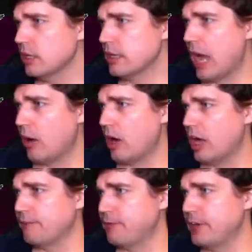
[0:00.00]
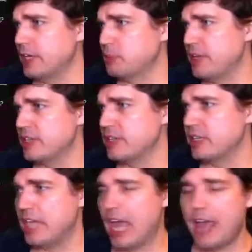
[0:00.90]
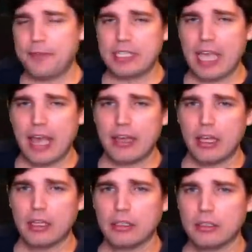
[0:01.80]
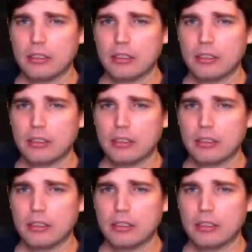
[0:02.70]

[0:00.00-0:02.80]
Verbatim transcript: Now, unfinished business. The F is kind of